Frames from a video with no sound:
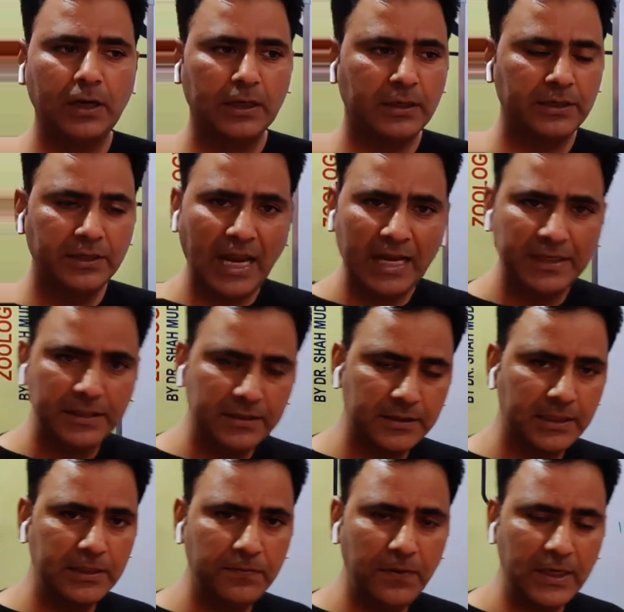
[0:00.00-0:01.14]
contacted the
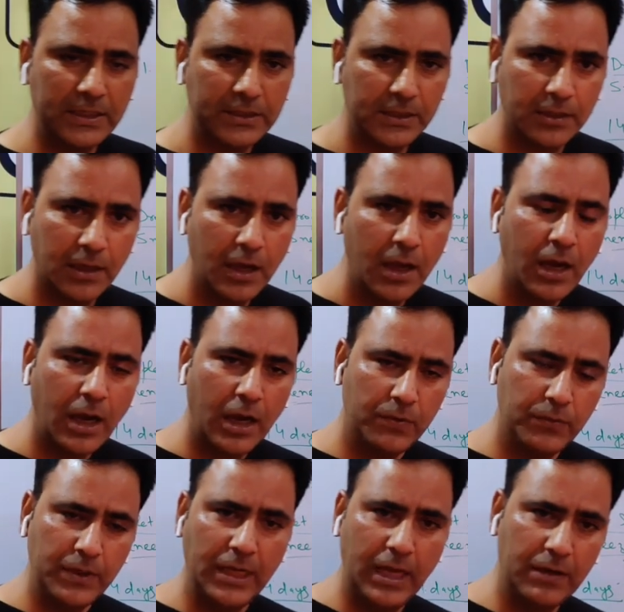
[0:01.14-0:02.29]
infection, or
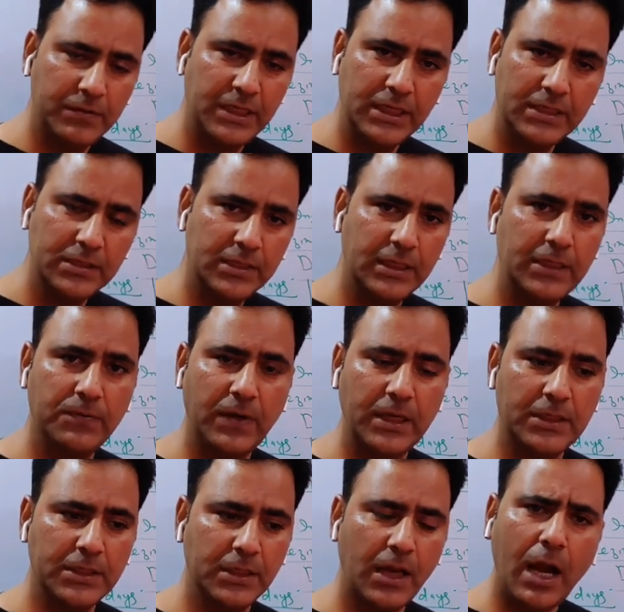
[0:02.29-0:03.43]
we have taken the
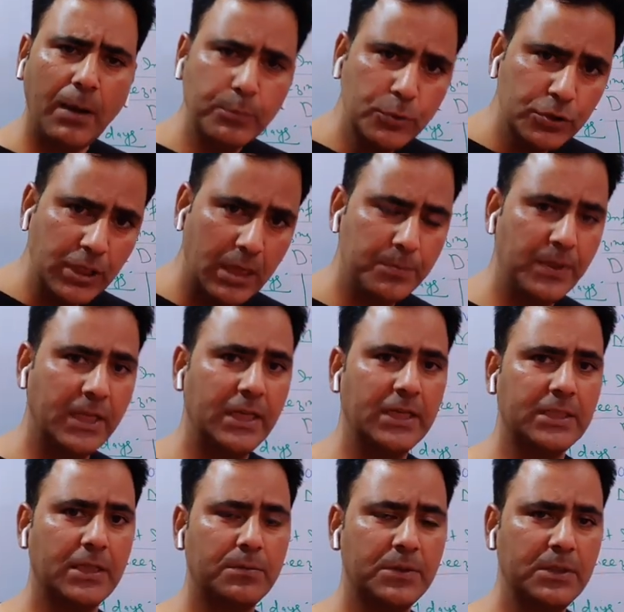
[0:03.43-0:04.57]
infection, up to the
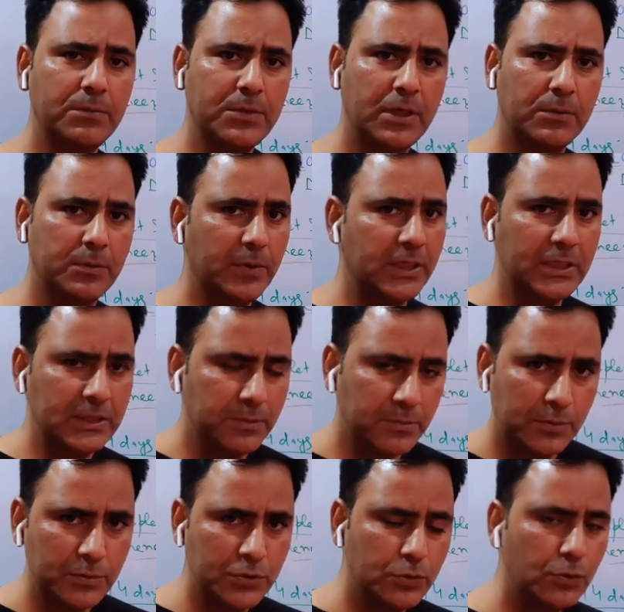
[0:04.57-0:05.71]
appearance of symptoms, because
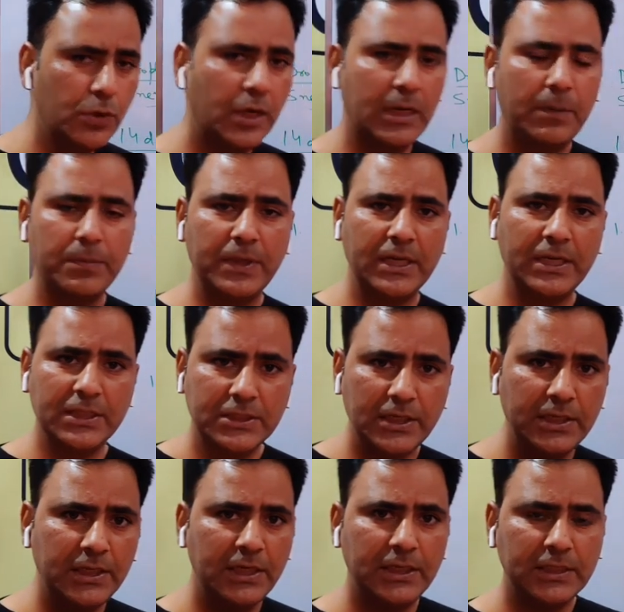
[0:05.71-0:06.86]
symptoms do not appear
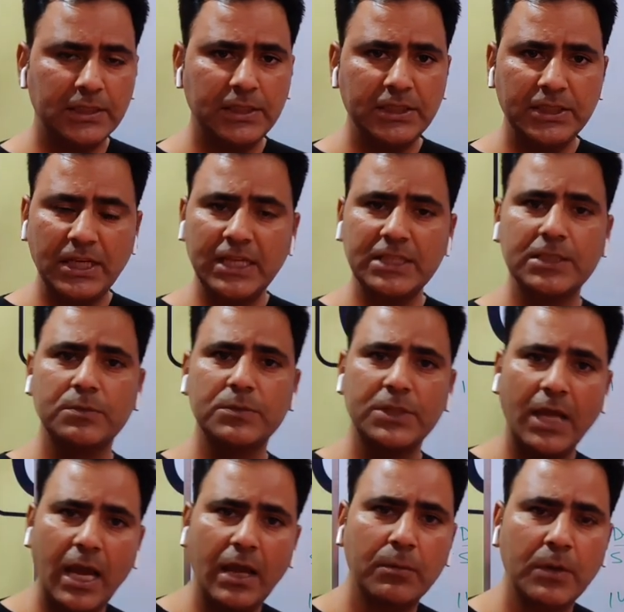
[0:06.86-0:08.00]
instantaneously. It takes some
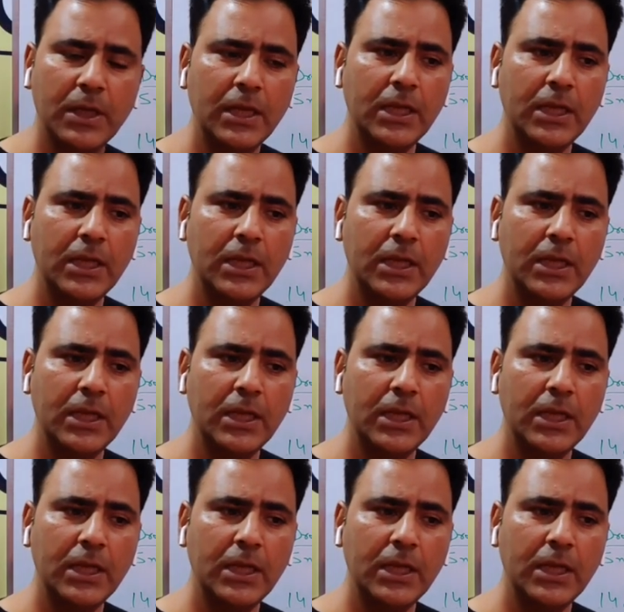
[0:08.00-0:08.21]
time.